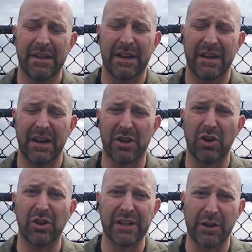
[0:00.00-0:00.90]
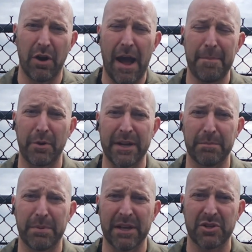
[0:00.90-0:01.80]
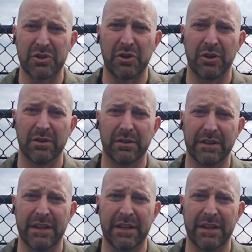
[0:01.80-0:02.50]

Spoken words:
a clear operating picture,